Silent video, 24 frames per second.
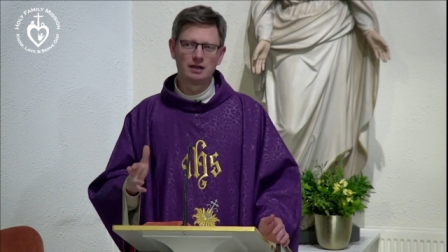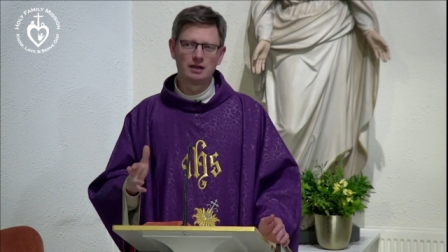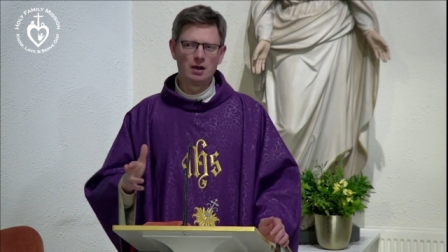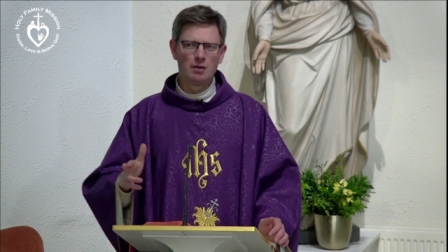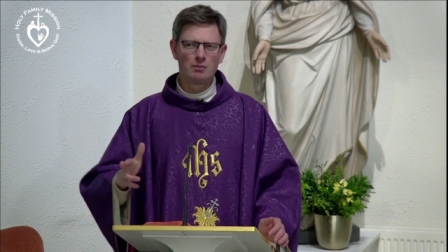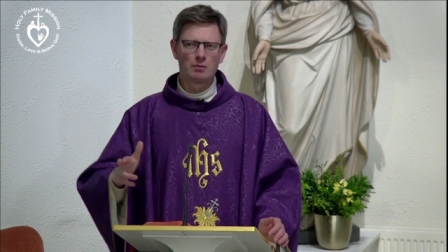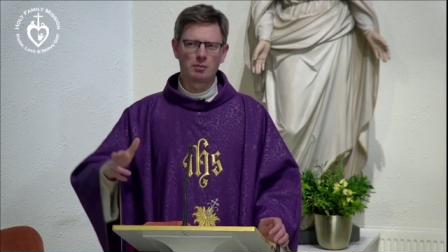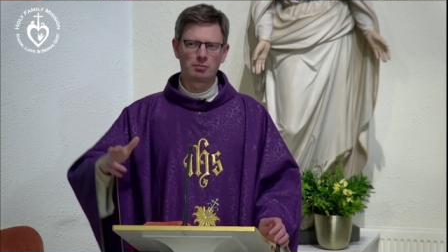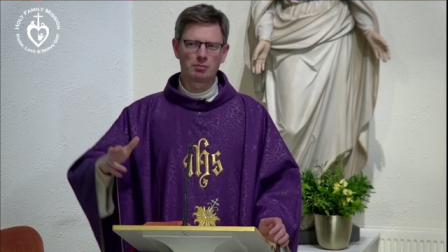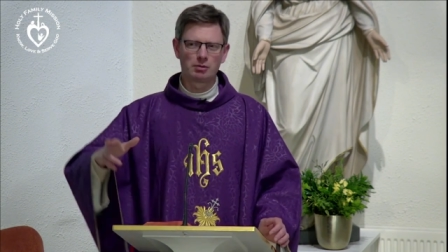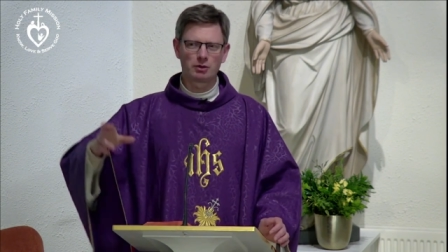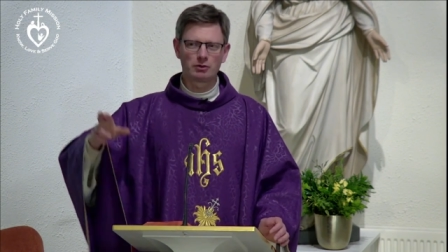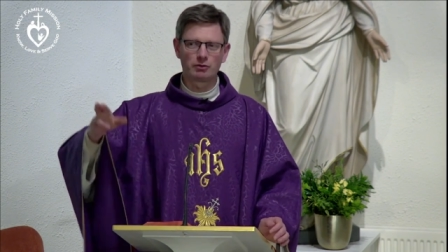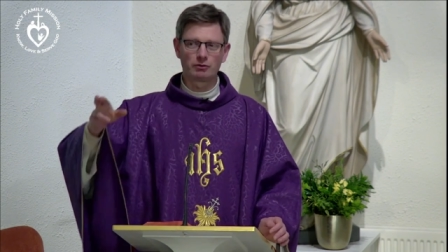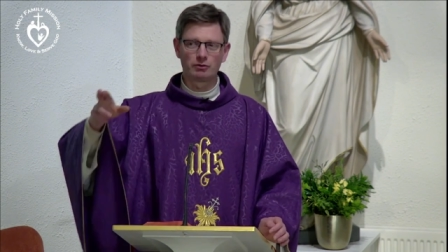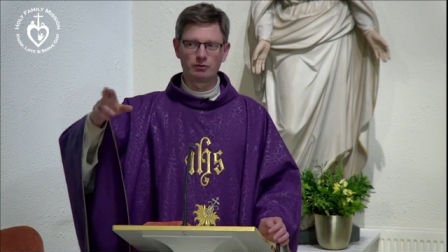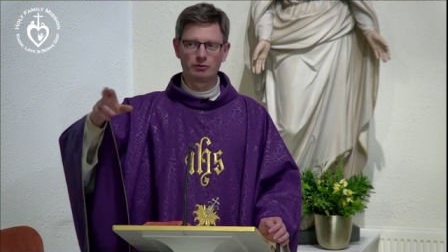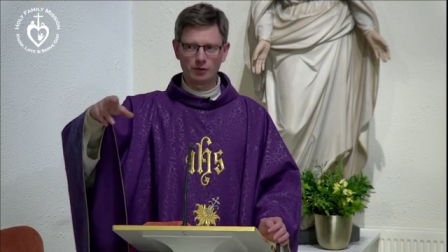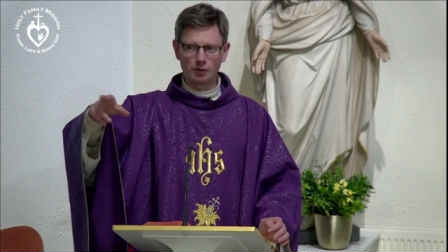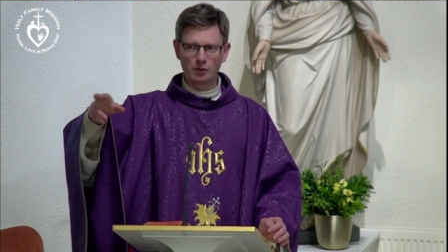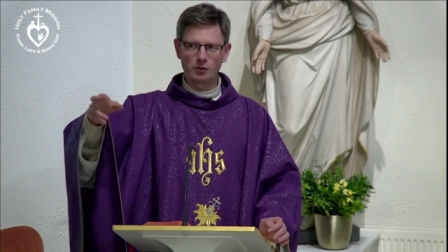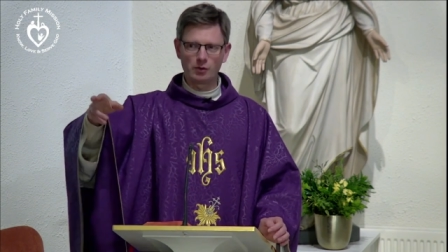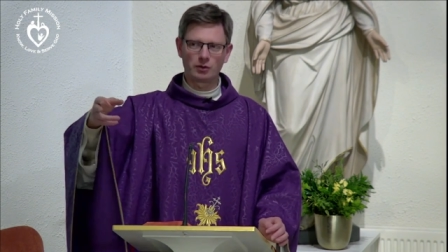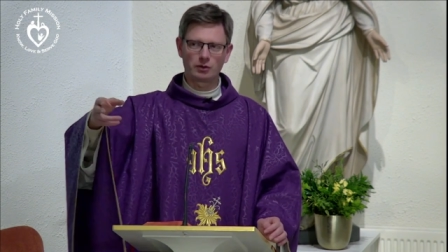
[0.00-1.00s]
But brother
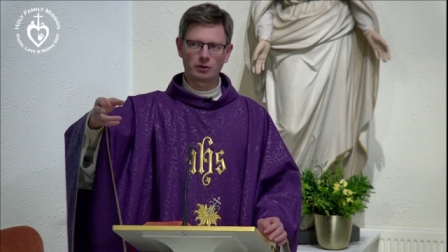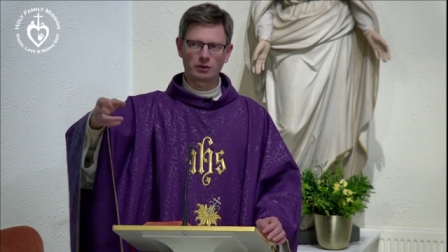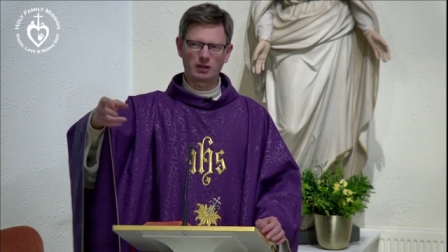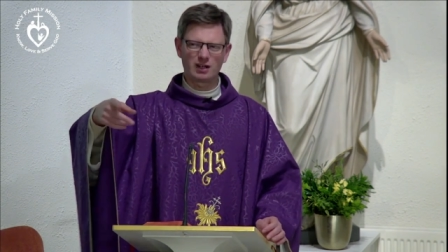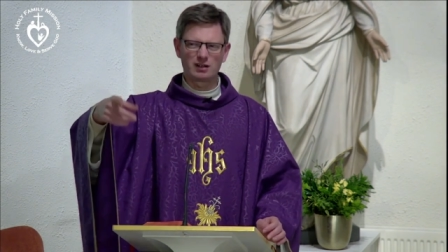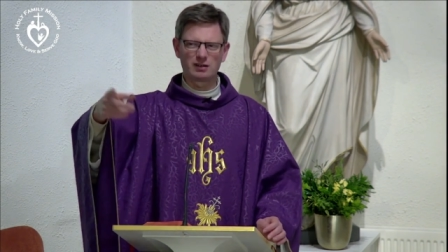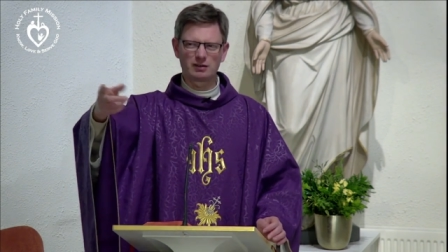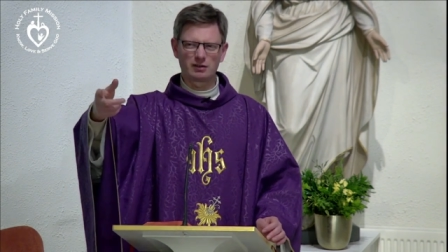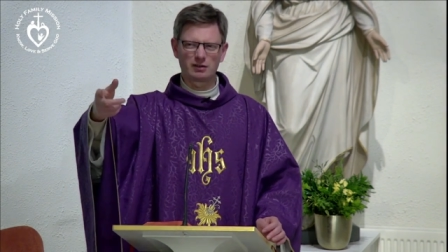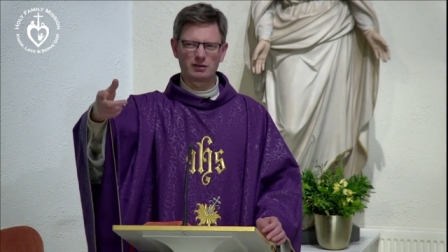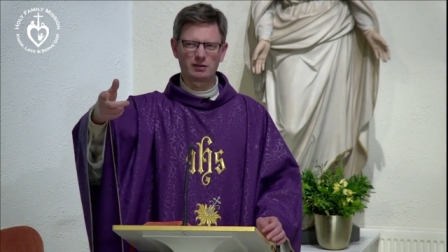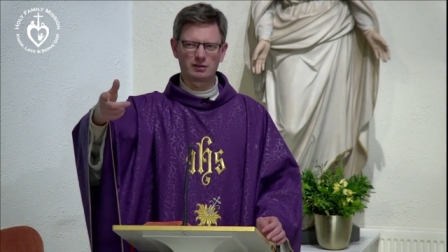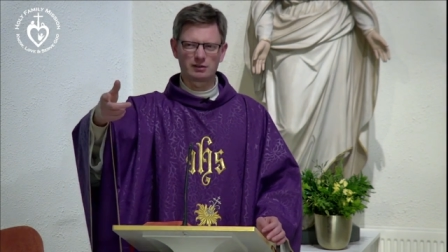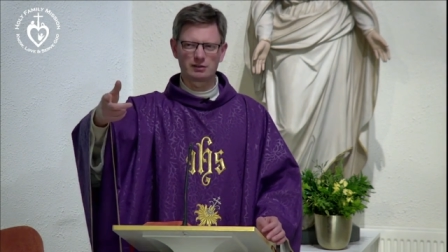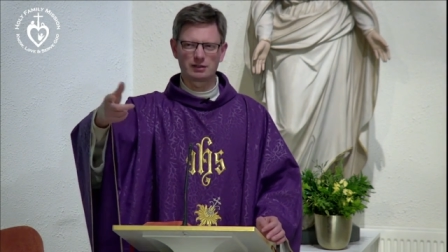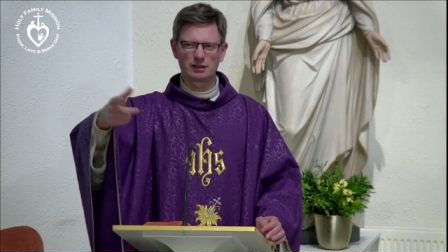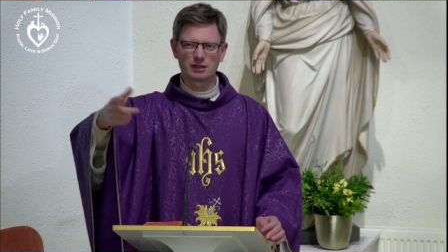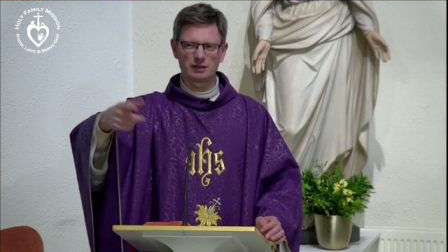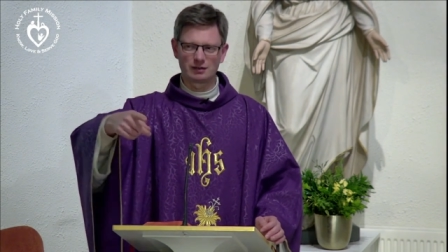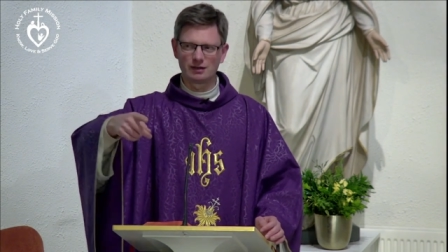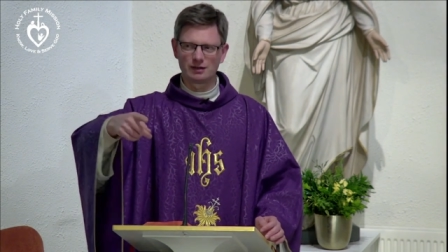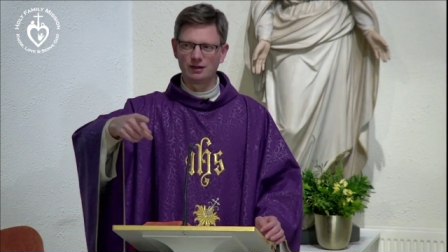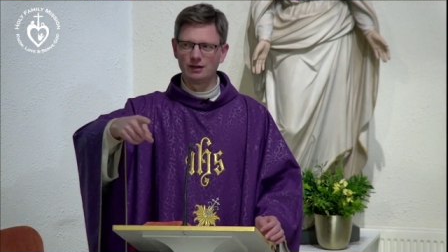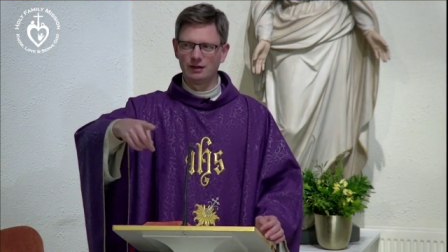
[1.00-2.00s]
four kind of thought that,
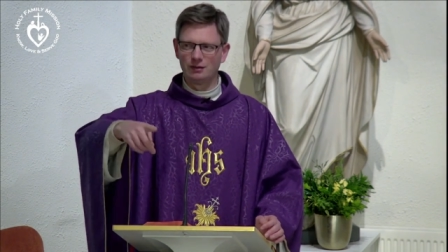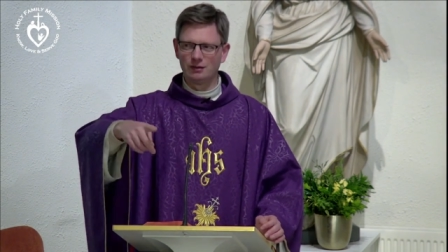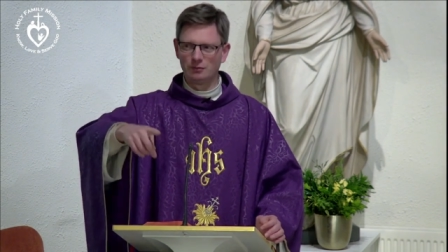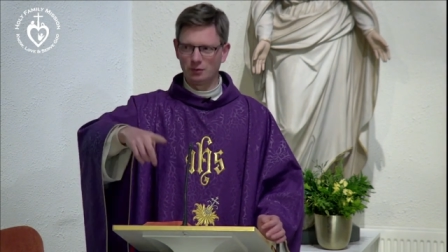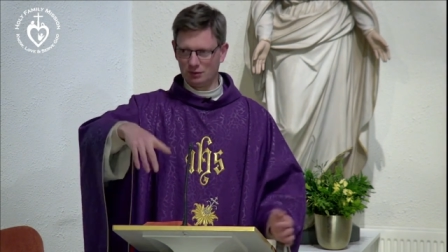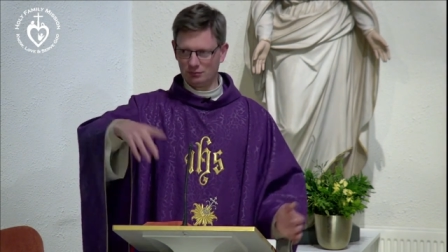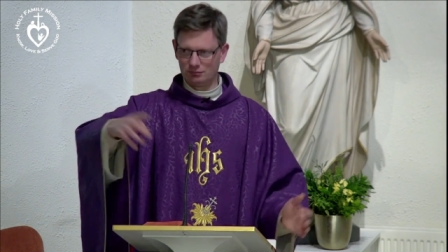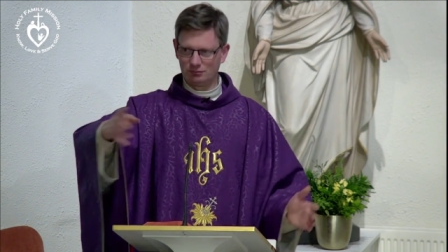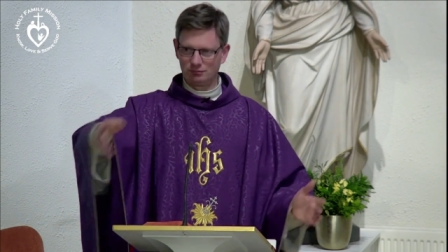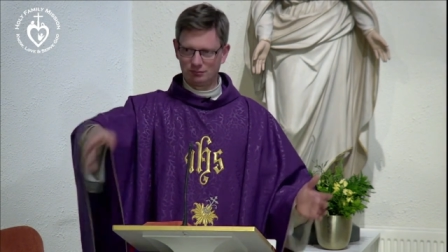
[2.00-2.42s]
well,